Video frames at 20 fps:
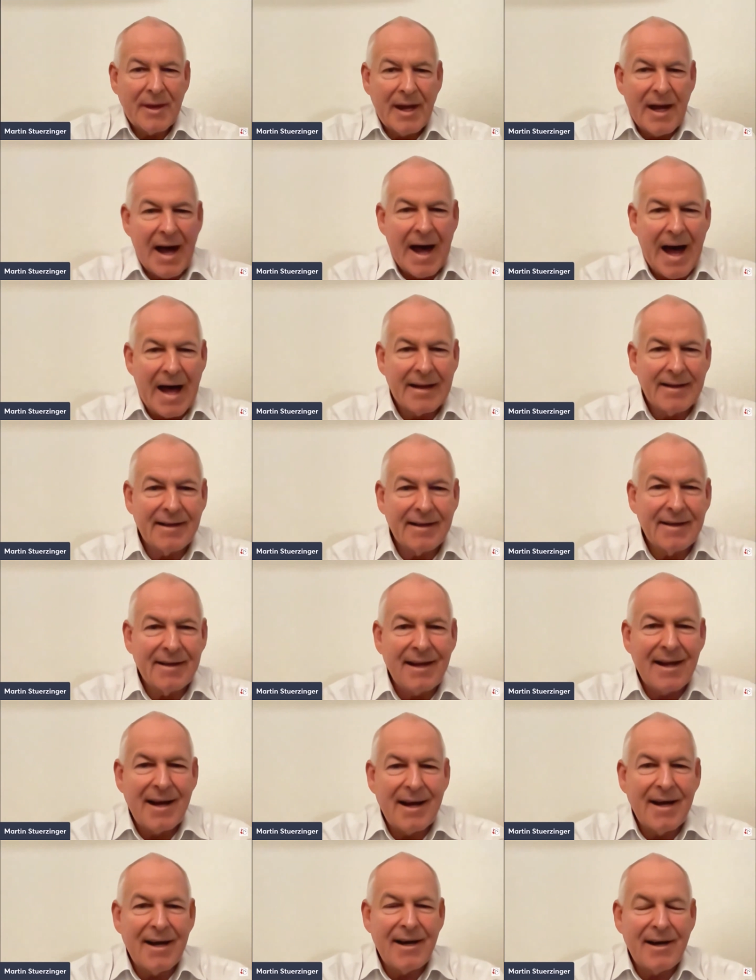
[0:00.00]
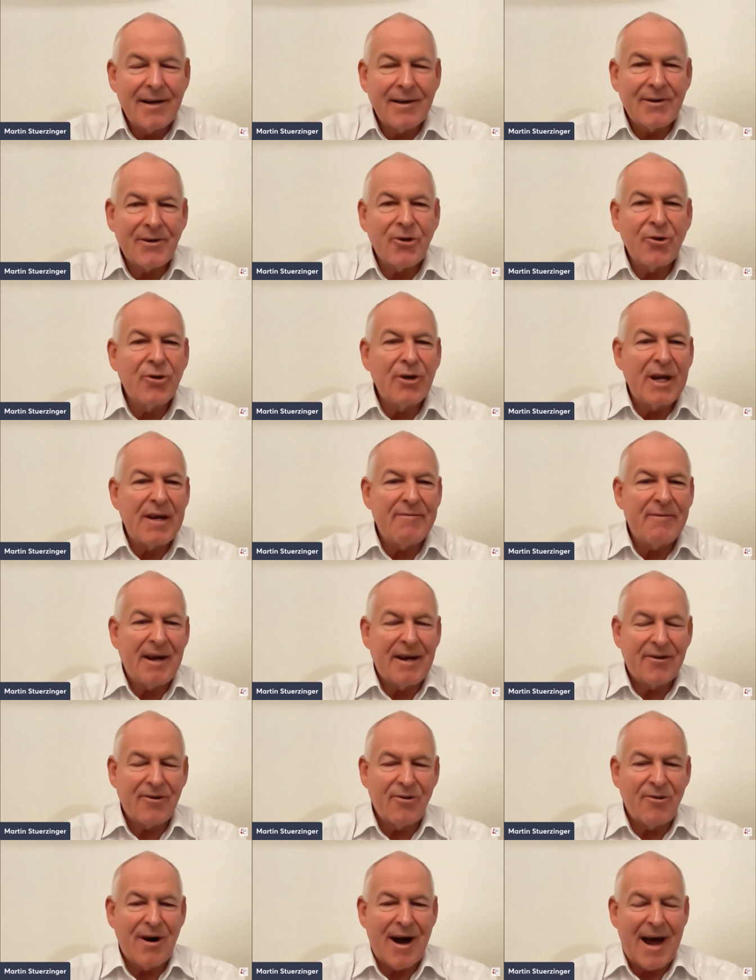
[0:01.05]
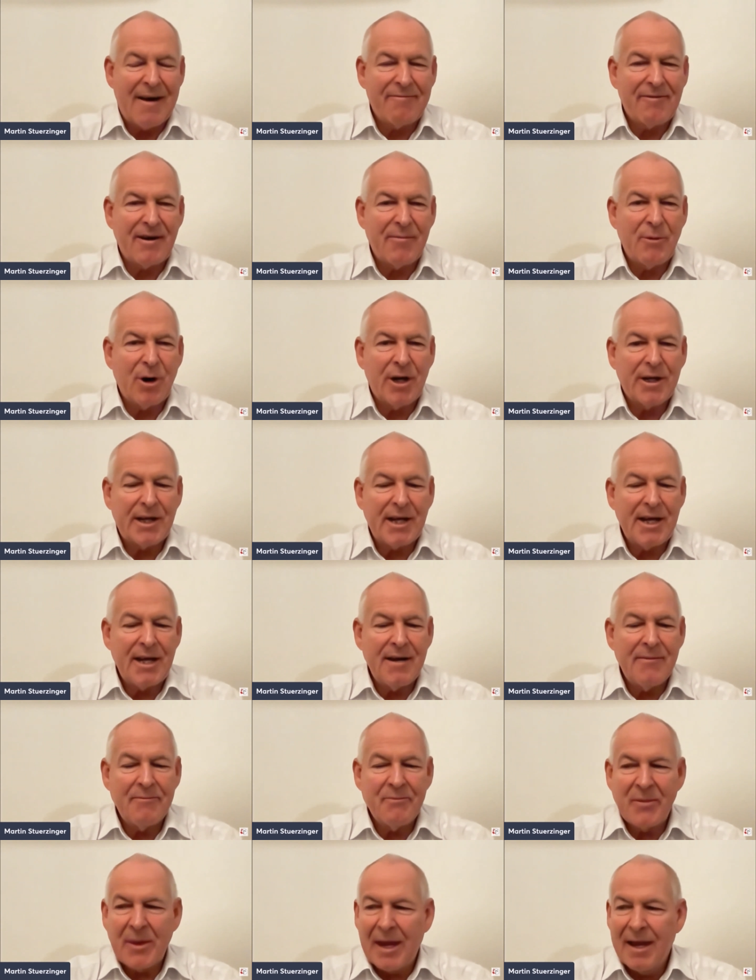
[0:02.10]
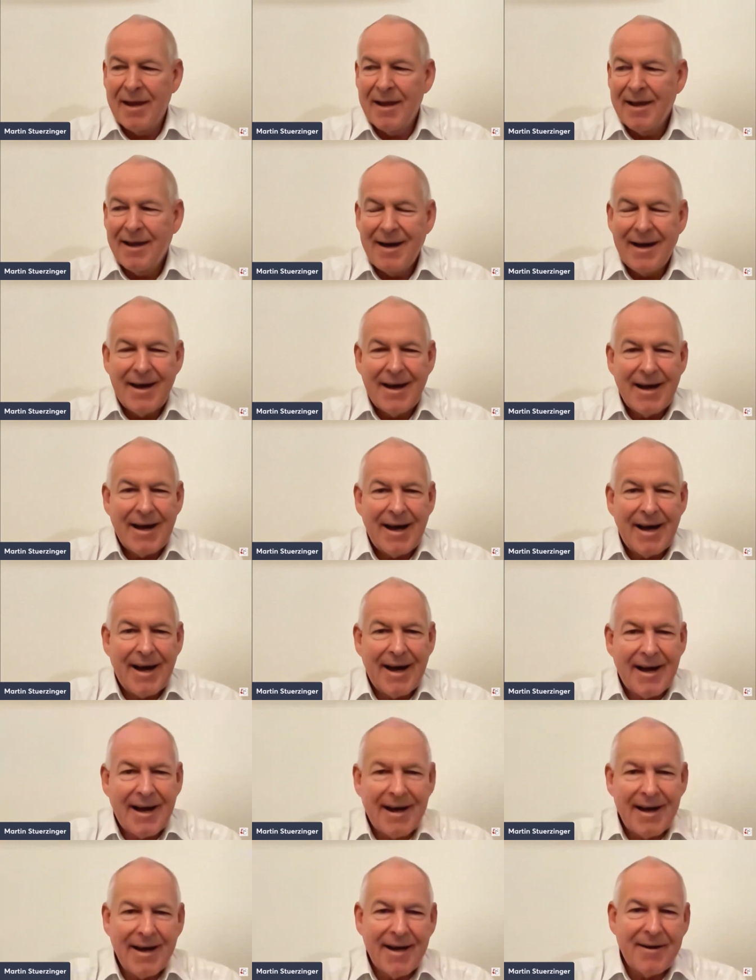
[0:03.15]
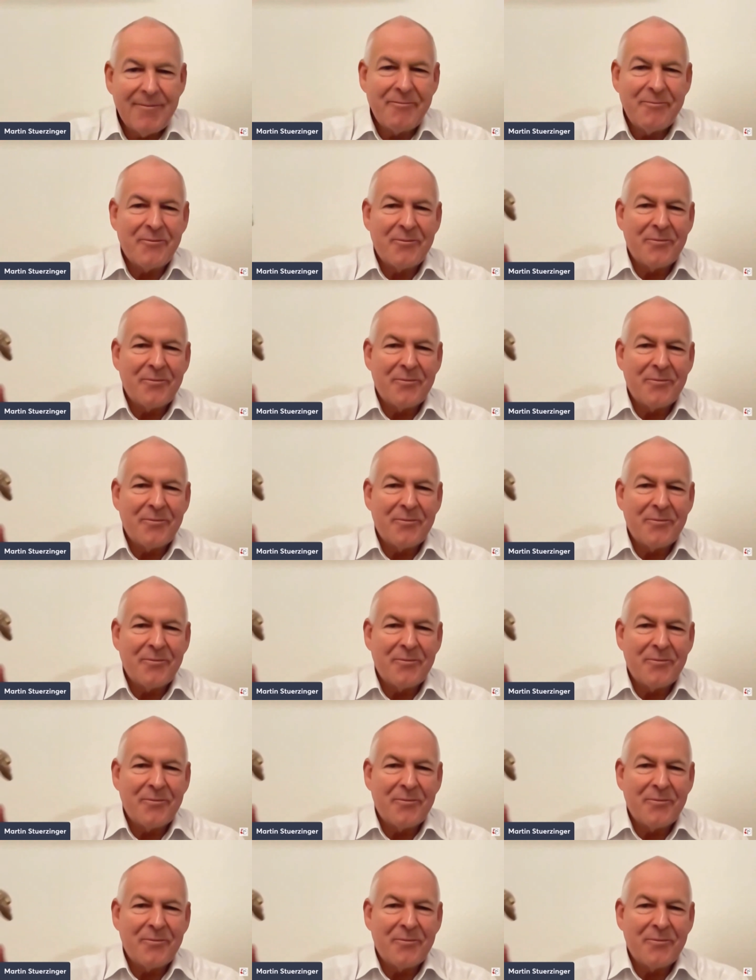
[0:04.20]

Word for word: and uh, good evening to everybody. Uh,